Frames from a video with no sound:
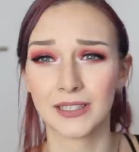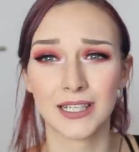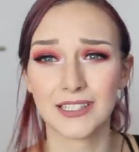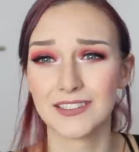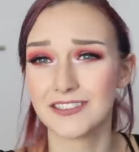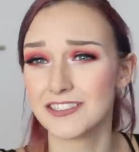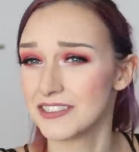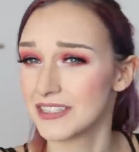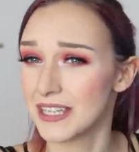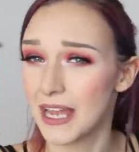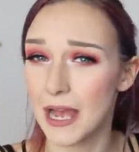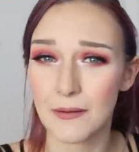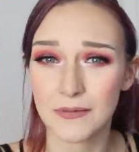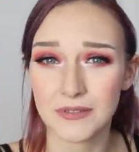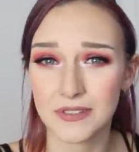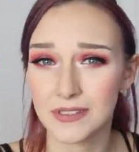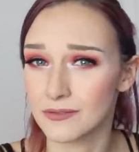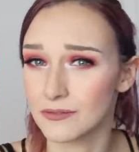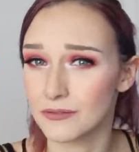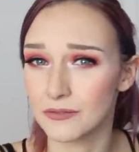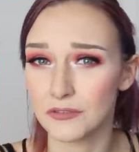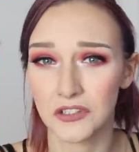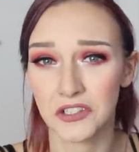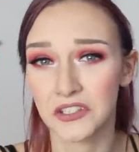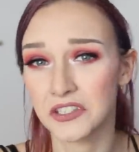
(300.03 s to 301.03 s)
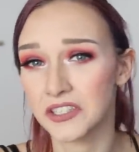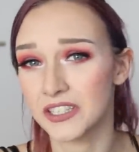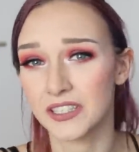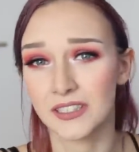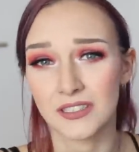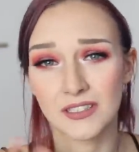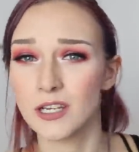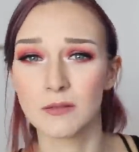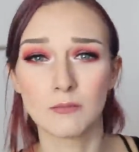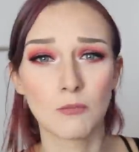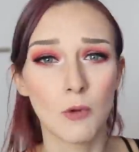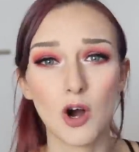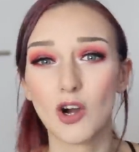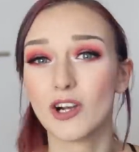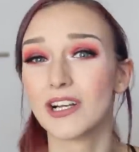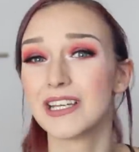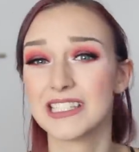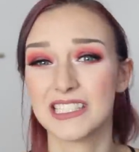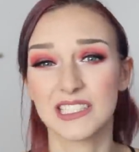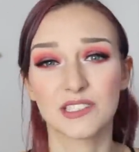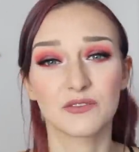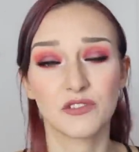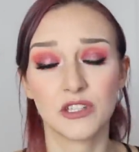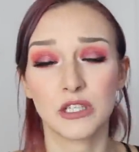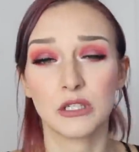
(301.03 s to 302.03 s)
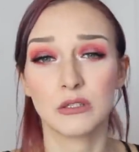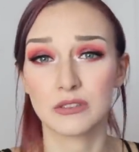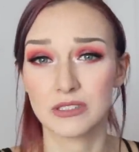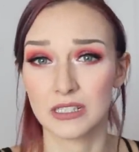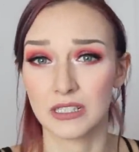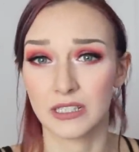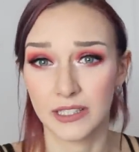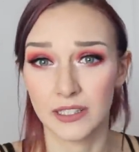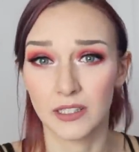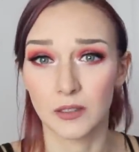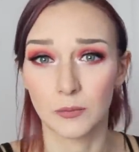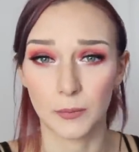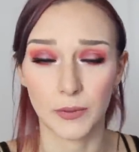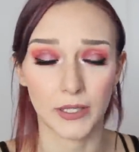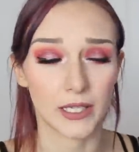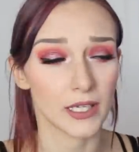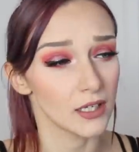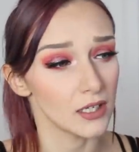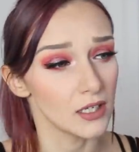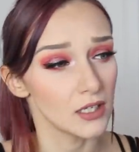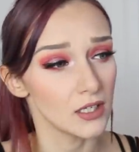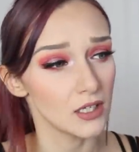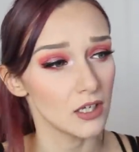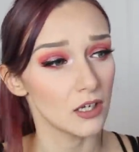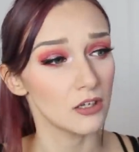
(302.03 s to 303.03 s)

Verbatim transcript: let's just have some fun and, and mock his views a little bit.